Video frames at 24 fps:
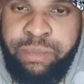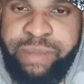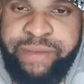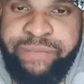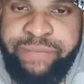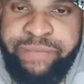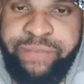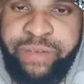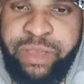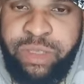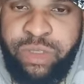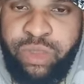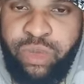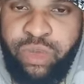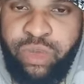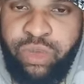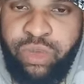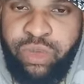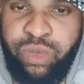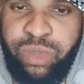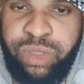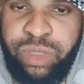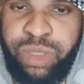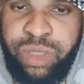my friends used
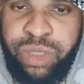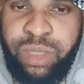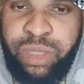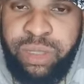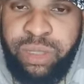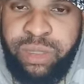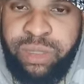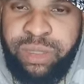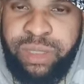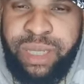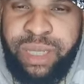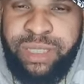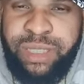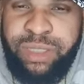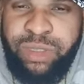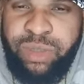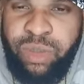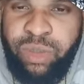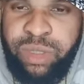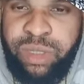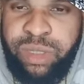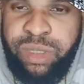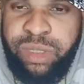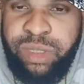to say that
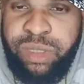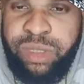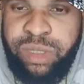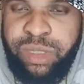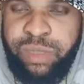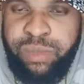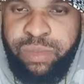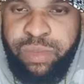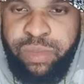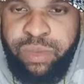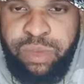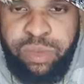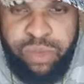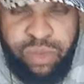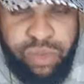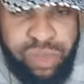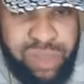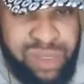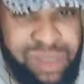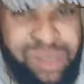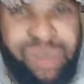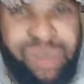your kids is you